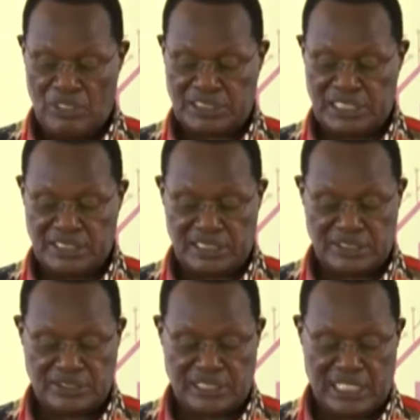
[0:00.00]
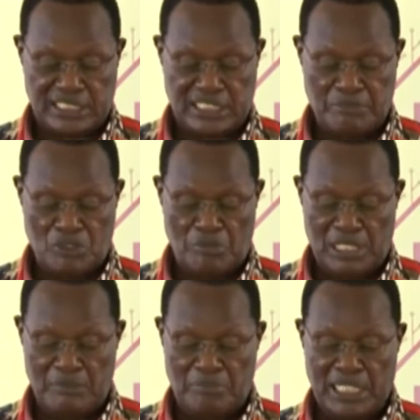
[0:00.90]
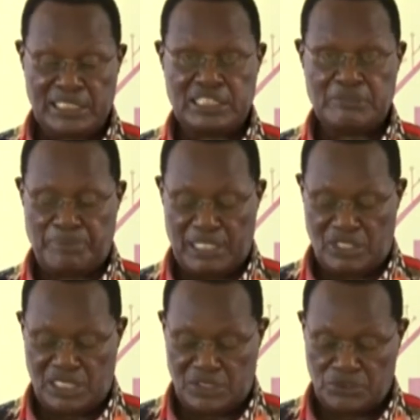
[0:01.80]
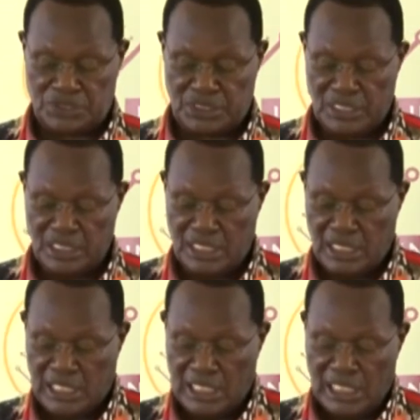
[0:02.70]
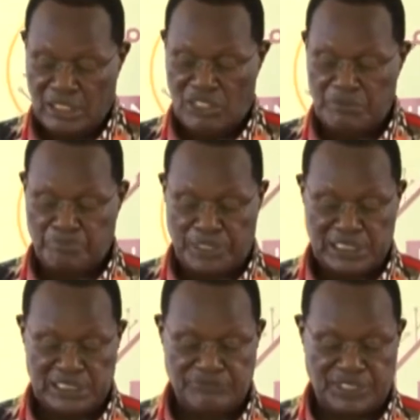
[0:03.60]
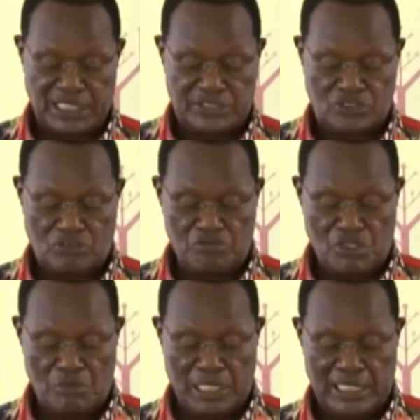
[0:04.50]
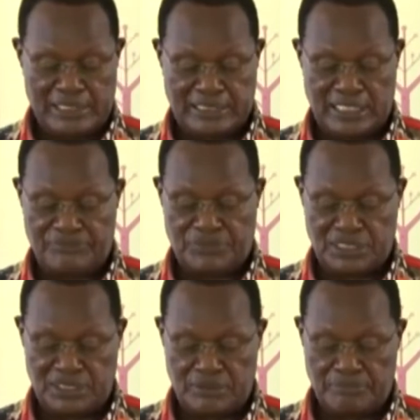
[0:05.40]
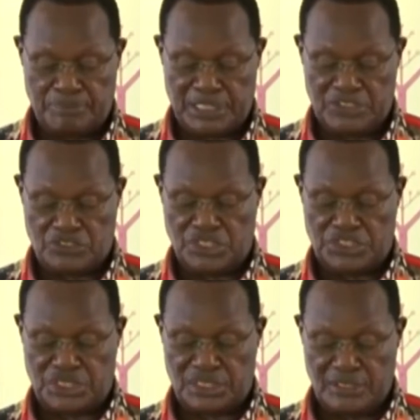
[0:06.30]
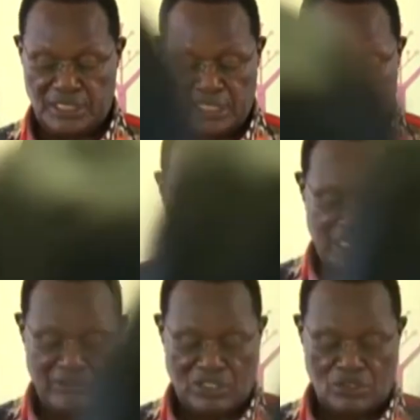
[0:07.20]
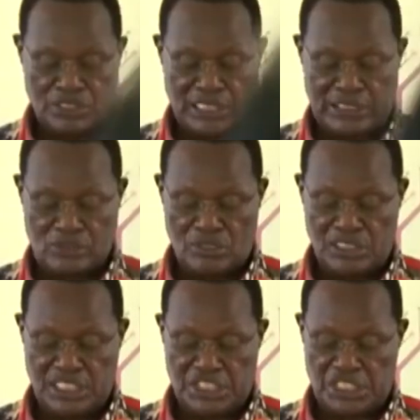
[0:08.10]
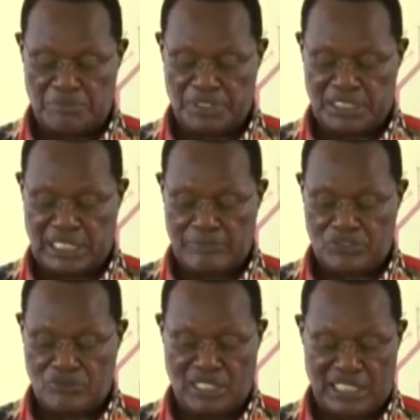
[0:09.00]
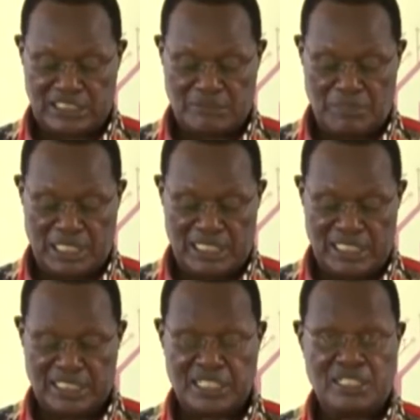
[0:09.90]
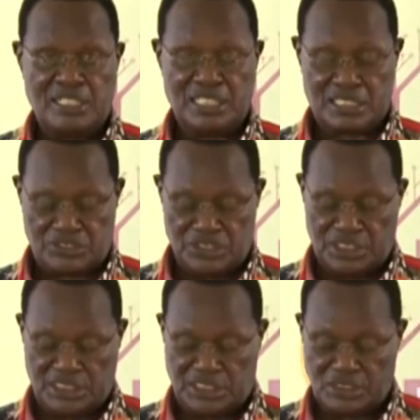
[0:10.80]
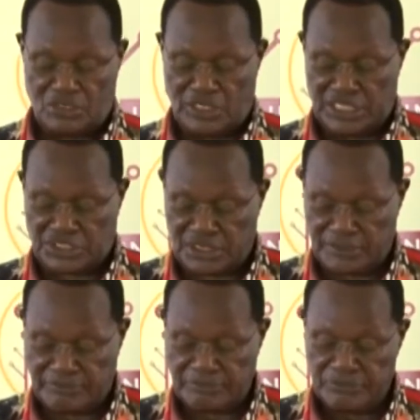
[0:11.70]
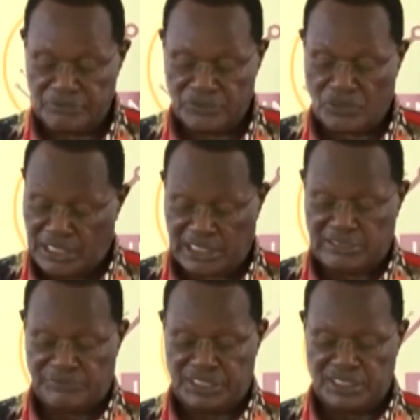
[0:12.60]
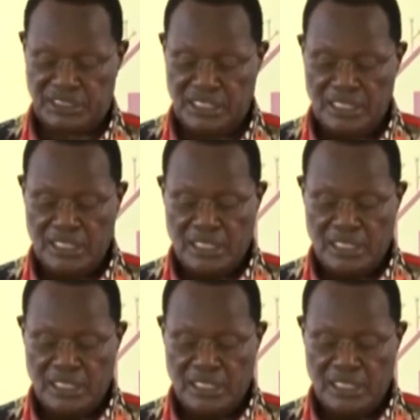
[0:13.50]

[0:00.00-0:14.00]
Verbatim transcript: Our status as a mobile banking powerhouse our impressive rates of mobile telephony penetration, and our continental leadership in terms of last mile electricity connection, connectivity